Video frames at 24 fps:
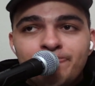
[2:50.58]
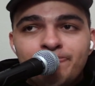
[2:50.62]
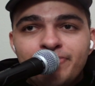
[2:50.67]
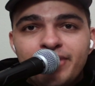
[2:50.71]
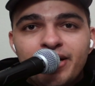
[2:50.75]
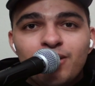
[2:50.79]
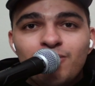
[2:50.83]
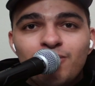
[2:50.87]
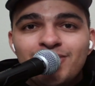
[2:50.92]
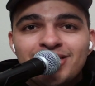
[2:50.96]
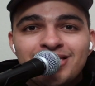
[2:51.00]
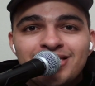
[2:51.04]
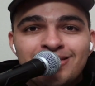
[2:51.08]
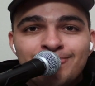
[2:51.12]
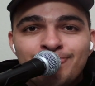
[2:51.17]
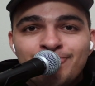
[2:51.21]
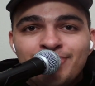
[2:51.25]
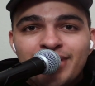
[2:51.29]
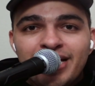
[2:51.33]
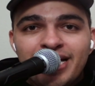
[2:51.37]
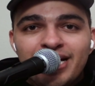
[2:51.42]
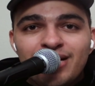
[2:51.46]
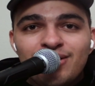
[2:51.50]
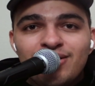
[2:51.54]
there with the
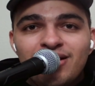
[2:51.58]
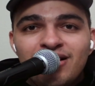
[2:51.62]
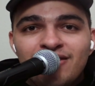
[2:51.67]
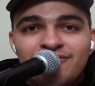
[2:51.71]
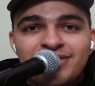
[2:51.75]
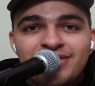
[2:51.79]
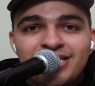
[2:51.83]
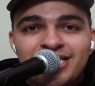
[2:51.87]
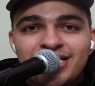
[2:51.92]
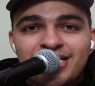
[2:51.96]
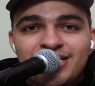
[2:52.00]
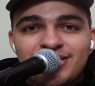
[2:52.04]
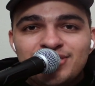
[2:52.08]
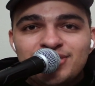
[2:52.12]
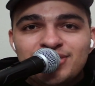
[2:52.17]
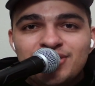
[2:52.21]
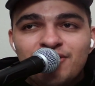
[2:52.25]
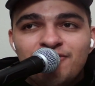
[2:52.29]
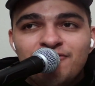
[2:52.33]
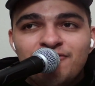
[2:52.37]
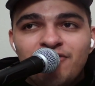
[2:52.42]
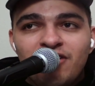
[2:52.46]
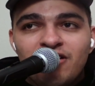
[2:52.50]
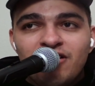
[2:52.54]
player of the year
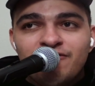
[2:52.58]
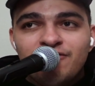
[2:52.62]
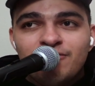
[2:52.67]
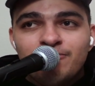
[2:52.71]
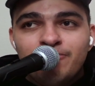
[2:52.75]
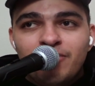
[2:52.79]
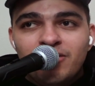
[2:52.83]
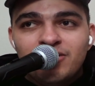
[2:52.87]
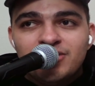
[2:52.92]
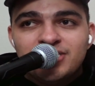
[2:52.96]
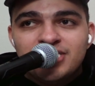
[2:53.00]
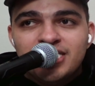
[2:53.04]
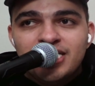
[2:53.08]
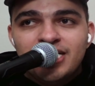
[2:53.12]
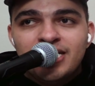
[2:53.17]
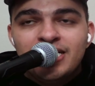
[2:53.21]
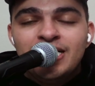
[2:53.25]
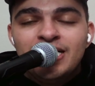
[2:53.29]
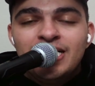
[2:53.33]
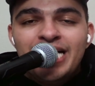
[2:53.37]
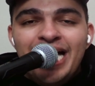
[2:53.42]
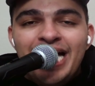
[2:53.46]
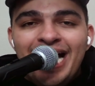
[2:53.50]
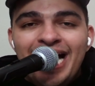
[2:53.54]
so far for Barca
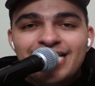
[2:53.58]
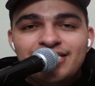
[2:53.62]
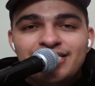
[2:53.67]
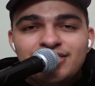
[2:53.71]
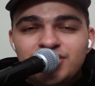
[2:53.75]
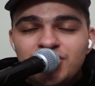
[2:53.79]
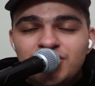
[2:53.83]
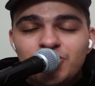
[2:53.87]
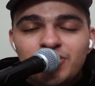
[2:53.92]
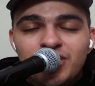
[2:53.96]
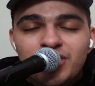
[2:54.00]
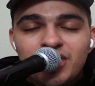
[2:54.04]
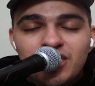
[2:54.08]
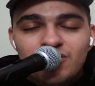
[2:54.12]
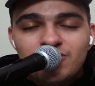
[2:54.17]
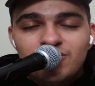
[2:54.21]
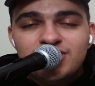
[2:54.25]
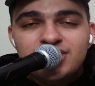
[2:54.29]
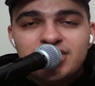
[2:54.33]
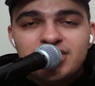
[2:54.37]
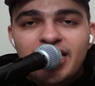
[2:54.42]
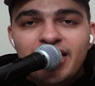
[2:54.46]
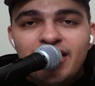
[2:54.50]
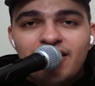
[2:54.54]
had two
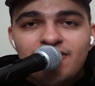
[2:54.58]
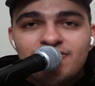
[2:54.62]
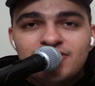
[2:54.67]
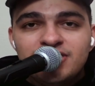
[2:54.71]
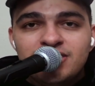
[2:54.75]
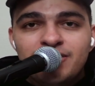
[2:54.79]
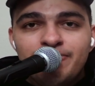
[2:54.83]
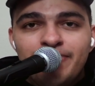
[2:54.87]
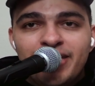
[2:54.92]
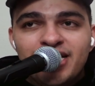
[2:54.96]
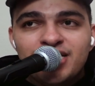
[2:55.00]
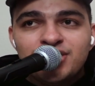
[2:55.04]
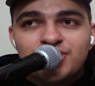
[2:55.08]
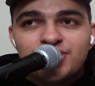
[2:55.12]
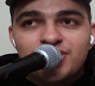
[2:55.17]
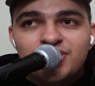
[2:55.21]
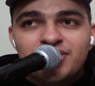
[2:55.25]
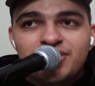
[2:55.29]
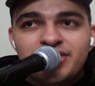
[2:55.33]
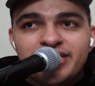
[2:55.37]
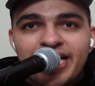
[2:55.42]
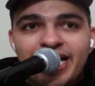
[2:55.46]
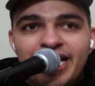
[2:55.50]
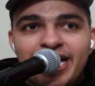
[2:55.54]
huge saves to make
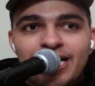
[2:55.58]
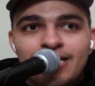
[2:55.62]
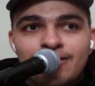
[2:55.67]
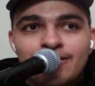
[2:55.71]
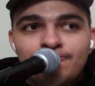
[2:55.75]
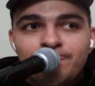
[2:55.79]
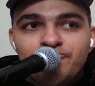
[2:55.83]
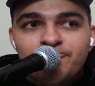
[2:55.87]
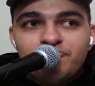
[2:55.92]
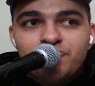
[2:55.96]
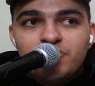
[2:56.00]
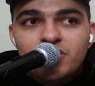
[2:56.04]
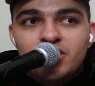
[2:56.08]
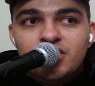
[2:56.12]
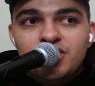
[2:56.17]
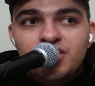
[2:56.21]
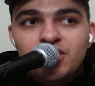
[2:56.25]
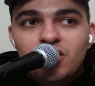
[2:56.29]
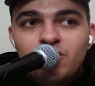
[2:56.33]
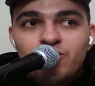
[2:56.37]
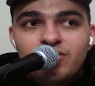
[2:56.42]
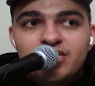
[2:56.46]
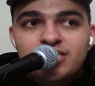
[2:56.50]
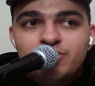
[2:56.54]
sure that you
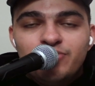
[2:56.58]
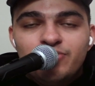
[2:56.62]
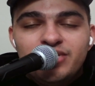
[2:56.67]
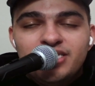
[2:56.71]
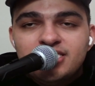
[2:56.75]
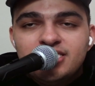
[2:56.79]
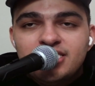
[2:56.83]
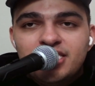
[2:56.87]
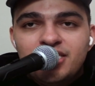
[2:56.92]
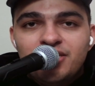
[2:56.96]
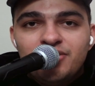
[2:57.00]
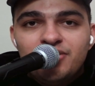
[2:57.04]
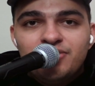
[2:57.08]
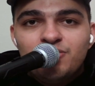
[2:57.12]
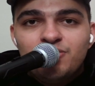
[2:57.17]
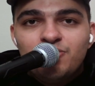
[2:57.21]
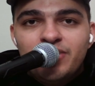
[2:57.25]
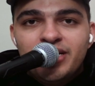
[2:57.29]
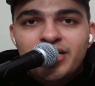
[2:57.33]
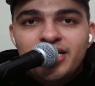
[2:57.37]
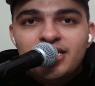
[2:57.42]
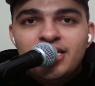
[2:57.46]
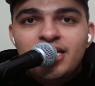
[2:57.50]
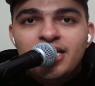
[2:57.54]
know, we, we secured the
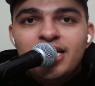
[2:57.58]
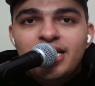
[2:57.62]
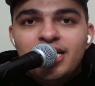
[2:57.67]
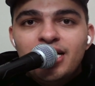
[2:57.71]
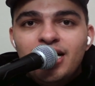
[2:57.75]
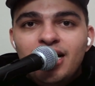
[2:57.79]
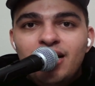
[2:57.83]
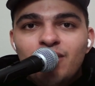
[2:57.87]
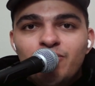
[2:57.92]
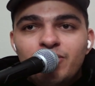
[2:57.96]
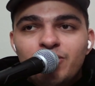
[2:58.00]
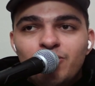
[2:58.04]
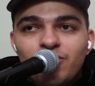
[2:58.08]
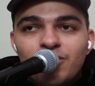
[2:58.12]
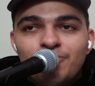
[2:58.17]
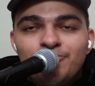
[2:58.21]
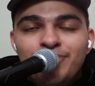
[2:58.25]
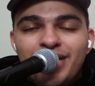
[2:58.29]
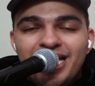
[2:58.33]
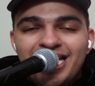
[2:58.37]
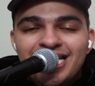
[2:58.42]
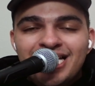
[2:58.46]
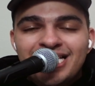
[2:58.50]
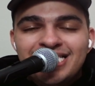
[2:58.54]
win. Uh, we were
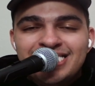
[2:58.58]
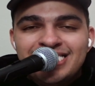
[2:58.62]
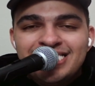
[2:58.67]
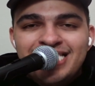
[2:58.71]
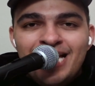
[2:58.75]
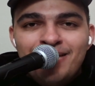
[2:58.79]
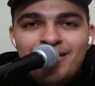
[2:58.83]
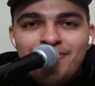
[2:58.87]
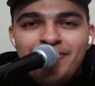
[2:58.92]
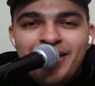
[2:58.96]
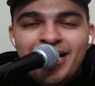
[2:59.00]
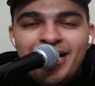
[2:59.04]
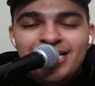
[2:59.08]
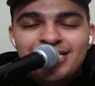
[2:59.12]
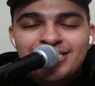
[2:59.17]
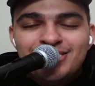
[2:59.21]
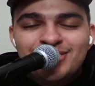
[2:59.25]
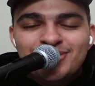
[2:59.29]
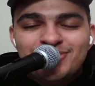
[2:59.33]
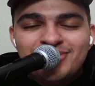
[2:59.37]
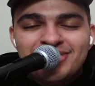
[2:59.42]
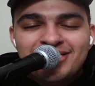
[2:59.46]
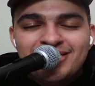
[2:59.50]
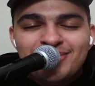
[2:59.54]
playing against 10 men
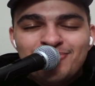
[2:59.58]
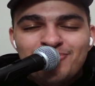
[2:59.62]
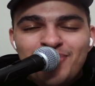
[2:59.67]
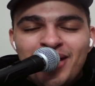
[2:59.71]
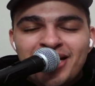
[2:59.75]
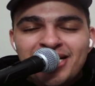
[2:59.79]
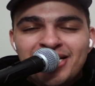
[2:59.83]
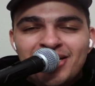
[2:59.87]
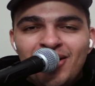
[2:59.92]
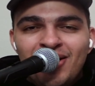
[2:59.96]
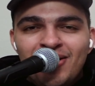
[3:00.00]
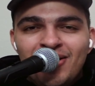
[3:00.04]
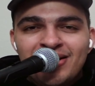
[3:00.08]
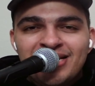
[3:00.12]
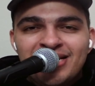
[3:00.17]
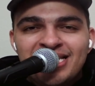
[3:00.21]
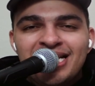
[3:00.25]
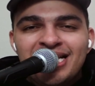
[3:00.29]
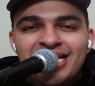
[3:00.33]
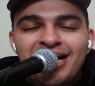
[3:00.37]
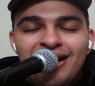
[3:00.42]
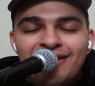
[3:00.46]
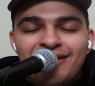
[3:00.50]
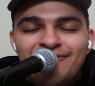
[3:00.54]
due to the red card
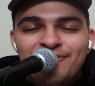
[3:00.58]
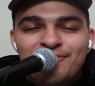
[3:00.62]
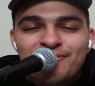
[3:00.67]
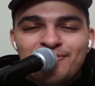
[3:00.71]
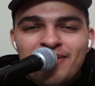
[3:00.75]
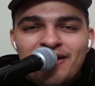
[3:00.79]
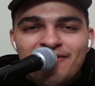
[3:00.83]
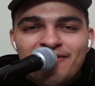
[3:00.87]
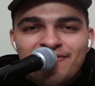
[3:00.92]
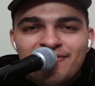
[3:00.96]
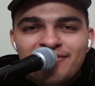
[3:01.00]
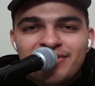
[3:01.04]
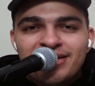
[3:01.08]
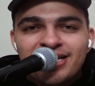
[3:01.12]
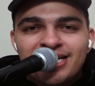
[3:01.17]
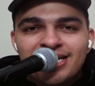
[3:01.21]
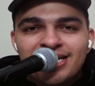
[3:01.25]
and the awful refereeing